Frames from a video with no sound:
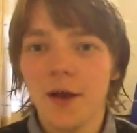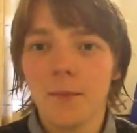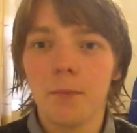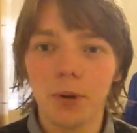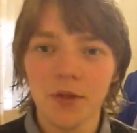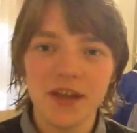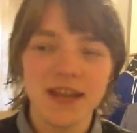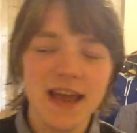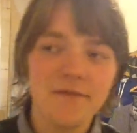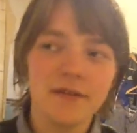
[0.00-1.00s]
But
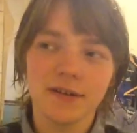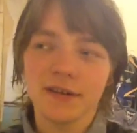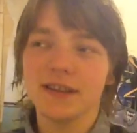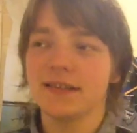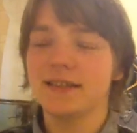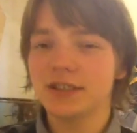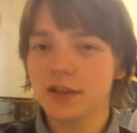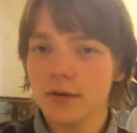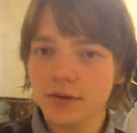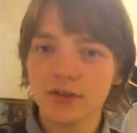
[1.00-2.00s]
they
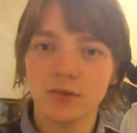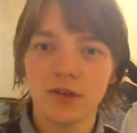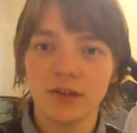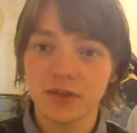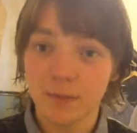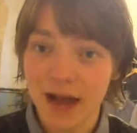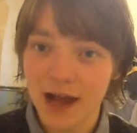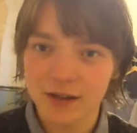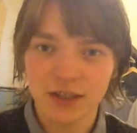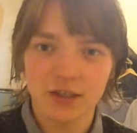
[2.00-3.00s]
showed us what it was
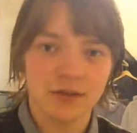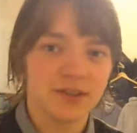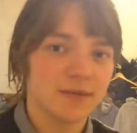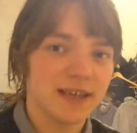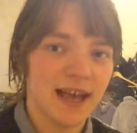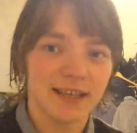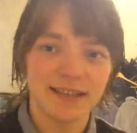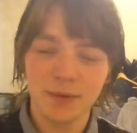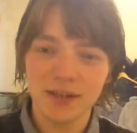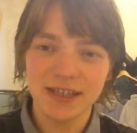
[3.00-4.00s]
about, and they showed us some of the
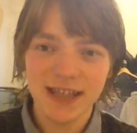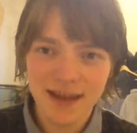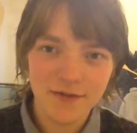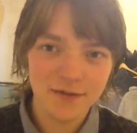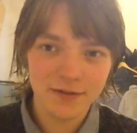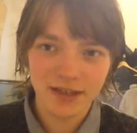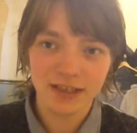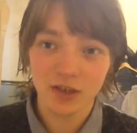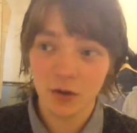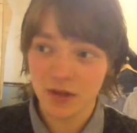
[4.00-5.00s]
islands, but they never really
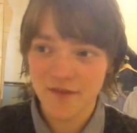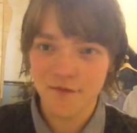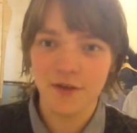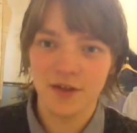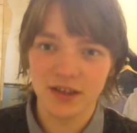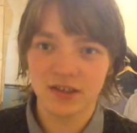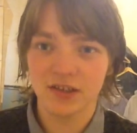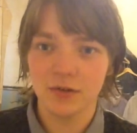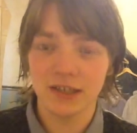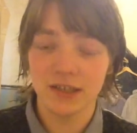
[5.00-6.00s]
showed everything to
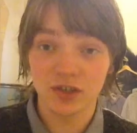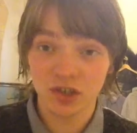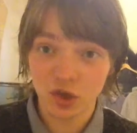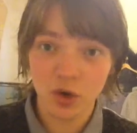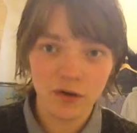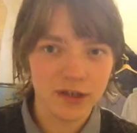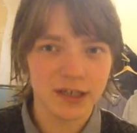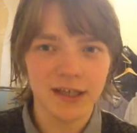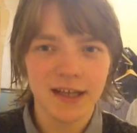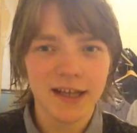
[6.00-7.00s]
do with it. And the
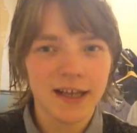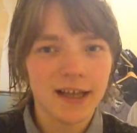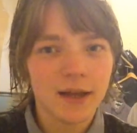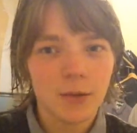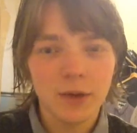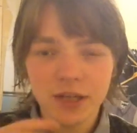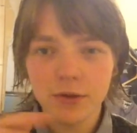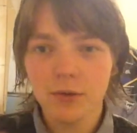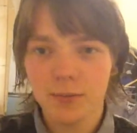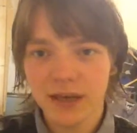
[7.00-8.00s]
story, we
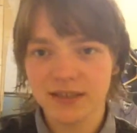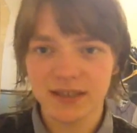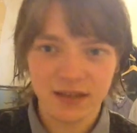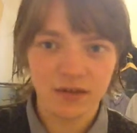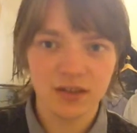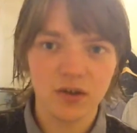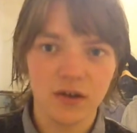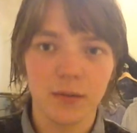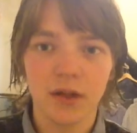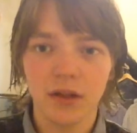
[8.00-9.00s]
knew the basic
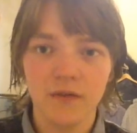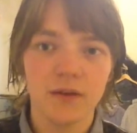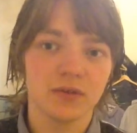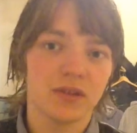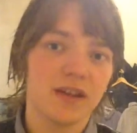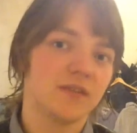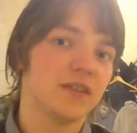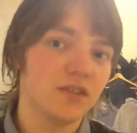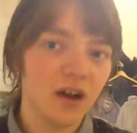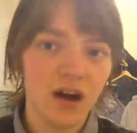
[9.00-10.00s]
story, but a lot of it was left in
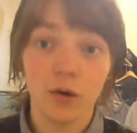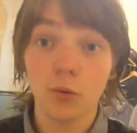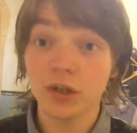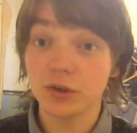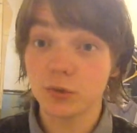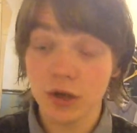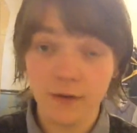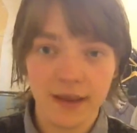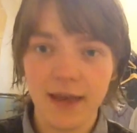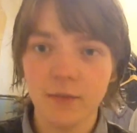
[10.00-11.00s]
the dark, which
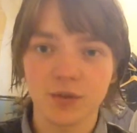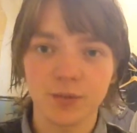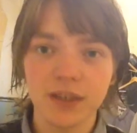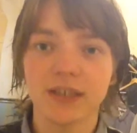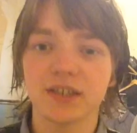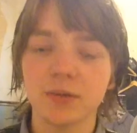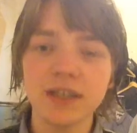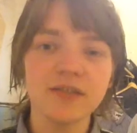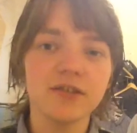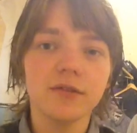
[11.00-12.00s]
again was brilliant. So we
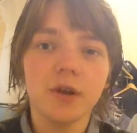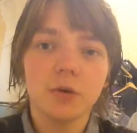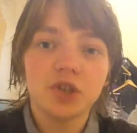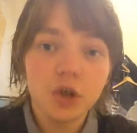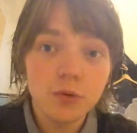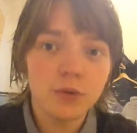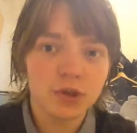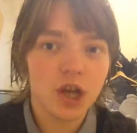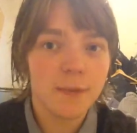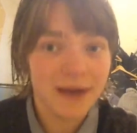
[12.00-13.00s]
didn't know too
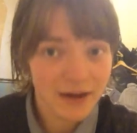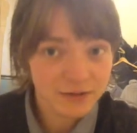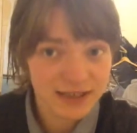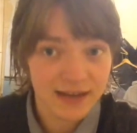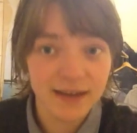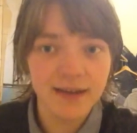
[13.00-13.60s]
much about it.